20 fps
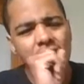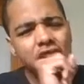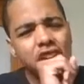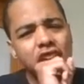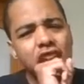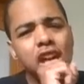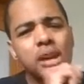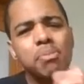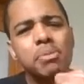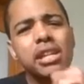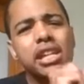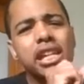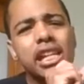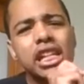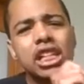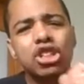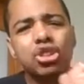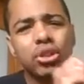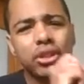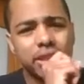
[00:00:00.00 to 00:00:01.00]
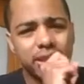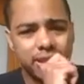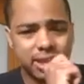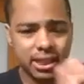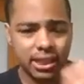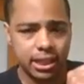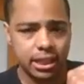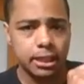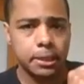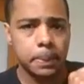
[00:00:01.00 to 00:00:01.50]
it'd be
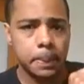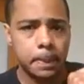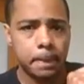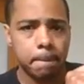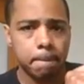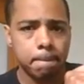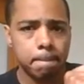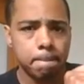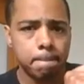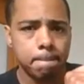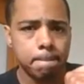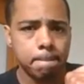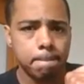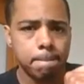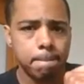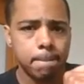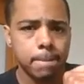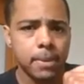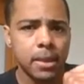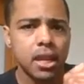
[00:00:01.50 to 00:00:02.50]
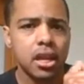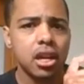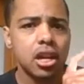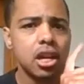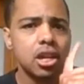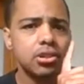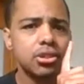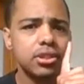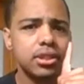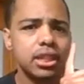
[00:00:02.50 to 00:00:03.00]
interesting
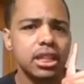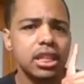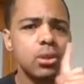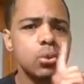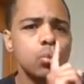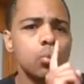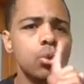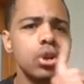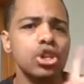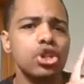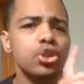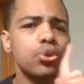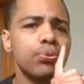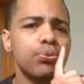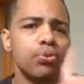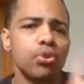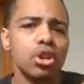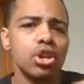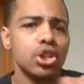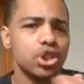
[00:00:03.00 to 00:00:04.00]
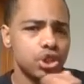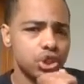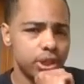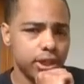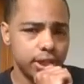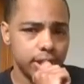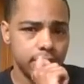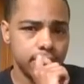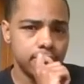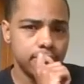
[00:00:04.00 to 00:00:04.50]
to see which
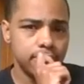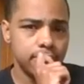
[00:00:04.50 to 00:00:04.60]
version